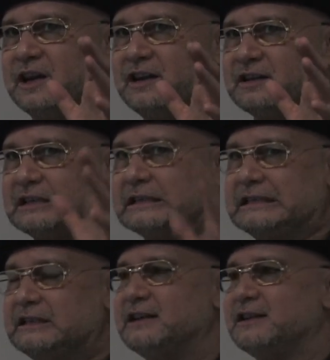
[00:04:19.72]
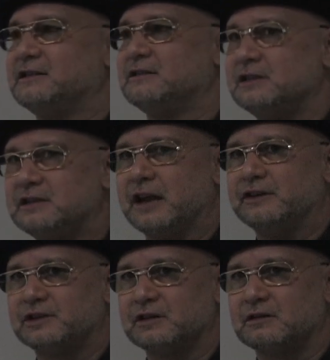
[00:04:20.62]
in the 60 days
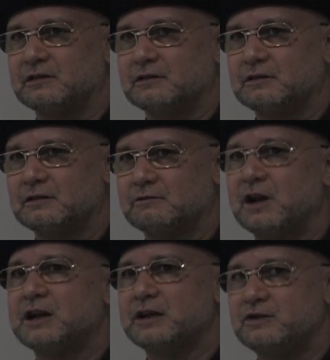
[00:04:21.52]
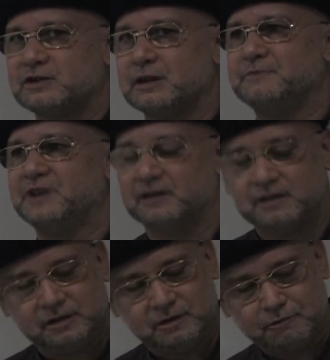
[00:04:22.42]
detention. What are you
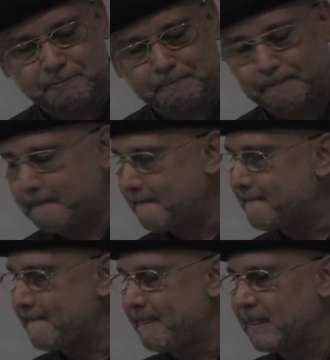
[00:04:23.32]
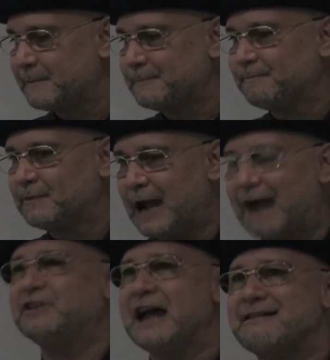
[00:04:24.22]
subjected to?
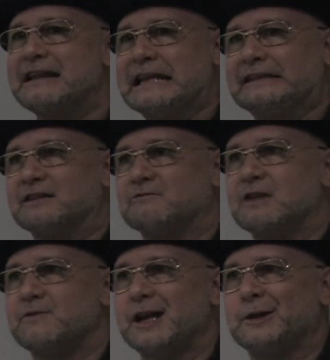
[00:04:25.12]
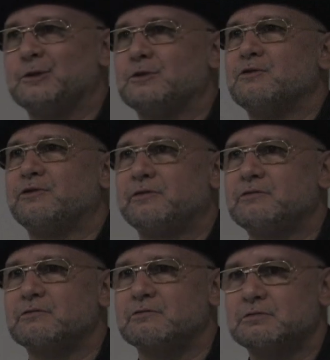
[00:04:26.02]
After I related what we had to go
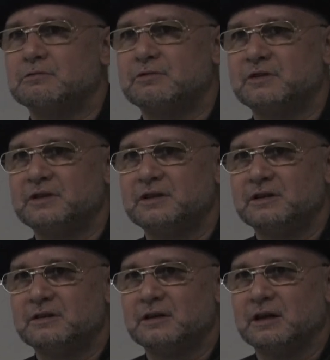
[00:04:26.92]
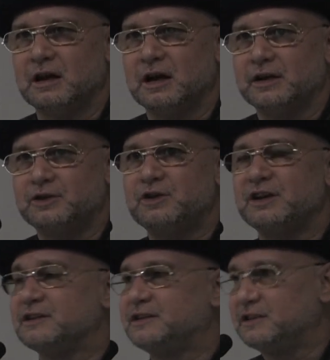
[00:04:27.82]
through
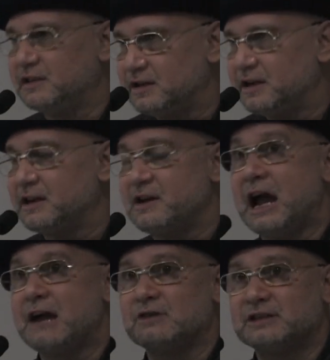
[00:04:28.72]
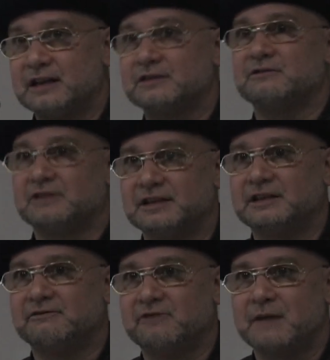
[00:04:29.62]
during the 60 days, and I was asked to
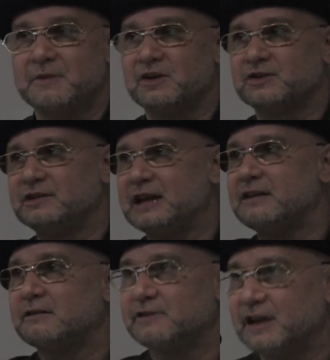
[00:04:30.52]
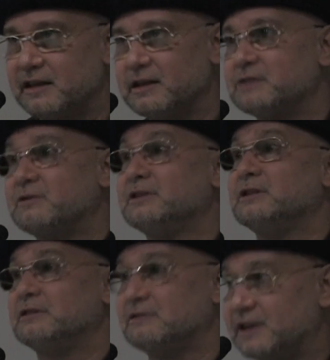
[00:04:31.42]
testify because none of the others
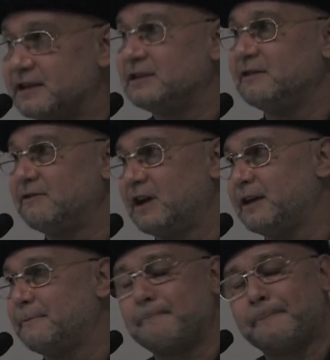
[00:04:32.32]
wanted to testify.